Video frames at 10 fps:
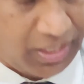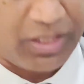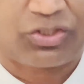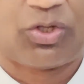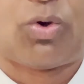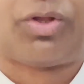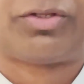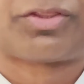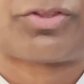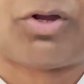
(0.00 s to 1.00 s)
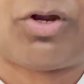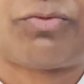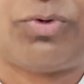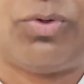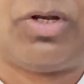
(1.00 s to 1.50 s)
So the third
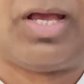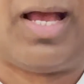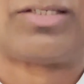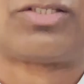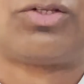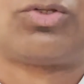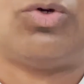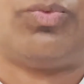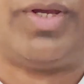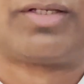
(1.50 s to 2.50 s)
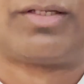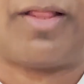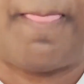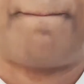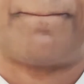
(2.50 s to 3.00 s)
rule has to do with
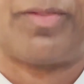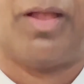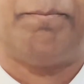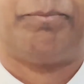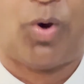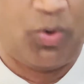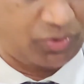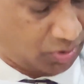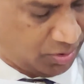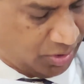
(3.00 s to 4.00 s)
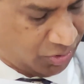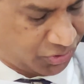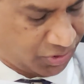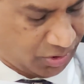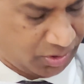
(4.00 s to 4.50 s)
bone
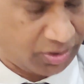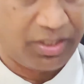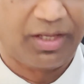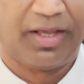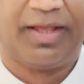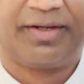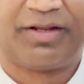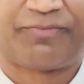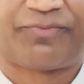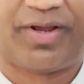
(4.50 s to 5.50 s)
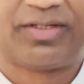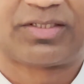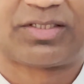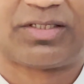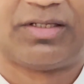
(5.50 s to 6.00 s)
conduction
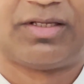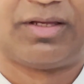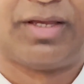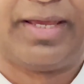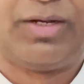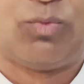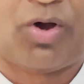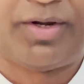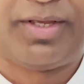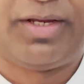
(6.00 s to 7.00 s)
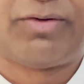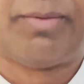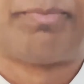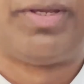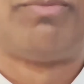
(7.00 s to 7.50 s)
difference in one ear
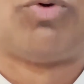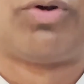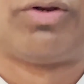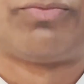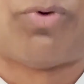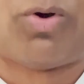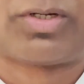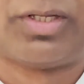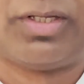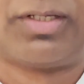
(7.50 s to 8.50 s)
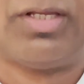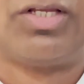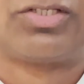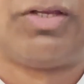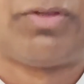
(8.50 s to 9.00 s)
being more than 40.
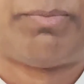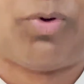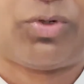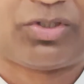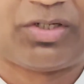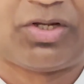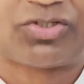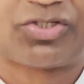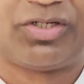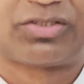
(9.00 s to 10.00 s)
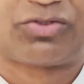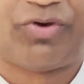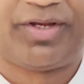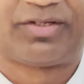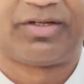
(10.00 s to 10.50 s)
So if the bone conduction is
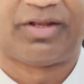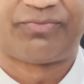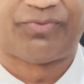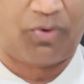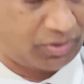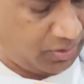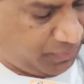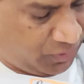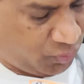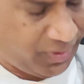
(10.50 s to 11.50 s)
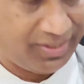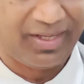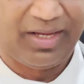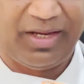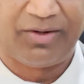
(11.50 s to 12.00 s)
greater than 40 between the
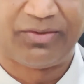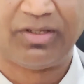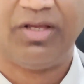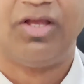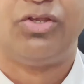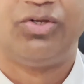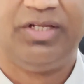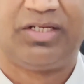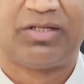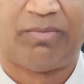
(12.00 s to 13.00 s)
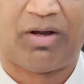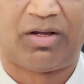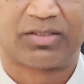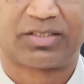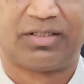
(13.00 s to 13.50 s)
ear, you need to
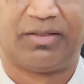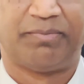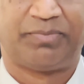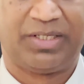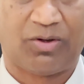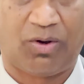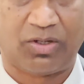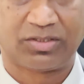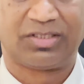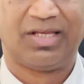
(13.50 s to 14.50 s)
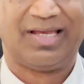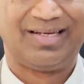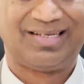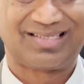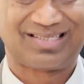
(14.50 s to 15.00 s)
mask because
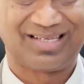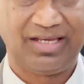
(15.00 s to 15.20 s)
this